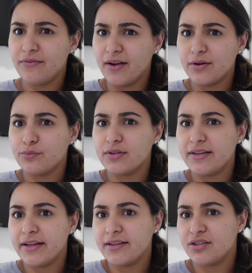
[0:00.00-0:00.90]
fine one
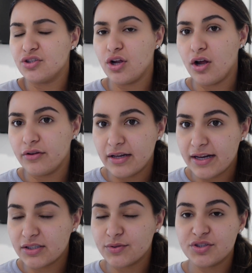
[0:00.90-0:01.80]
day and then the
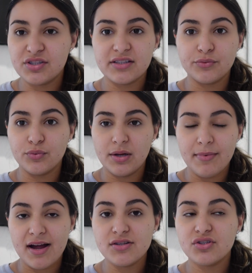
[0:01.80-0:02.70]
next one she's like really
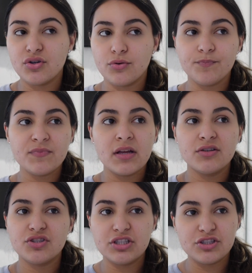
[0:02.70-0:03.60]
bad so
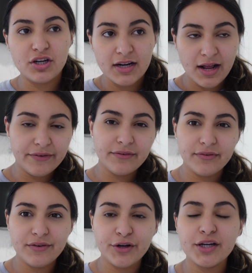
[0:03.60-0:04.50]
she started having
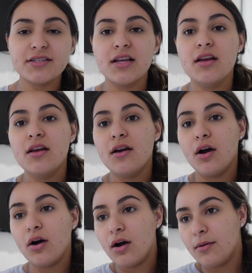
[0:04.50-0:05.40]
fevers
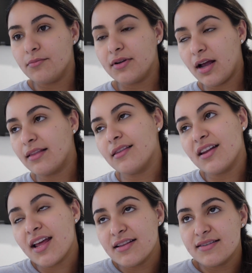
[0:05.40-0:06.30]
um at the
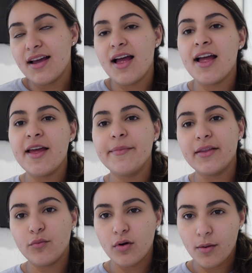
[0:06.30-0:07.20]
nighttime and
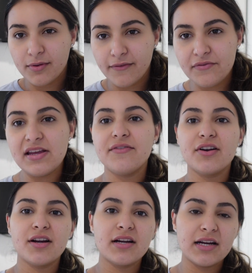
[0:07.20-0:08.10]
then woke up with a fever
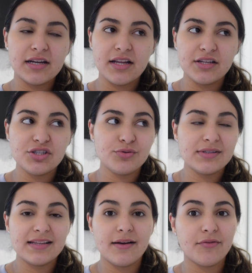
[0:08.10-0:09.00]
and then she was
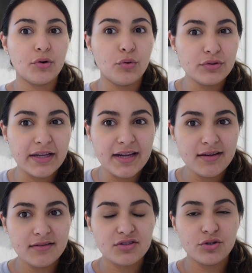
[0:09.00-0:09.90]
like that for a whole
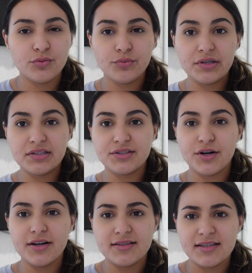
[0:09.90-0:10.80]
day so we
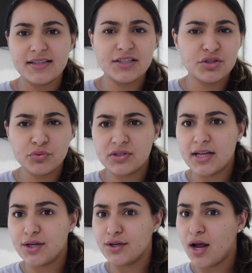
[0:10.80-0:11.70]
started saying that she was
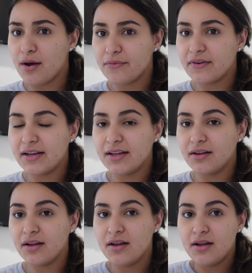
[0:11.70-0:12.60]
like not feeling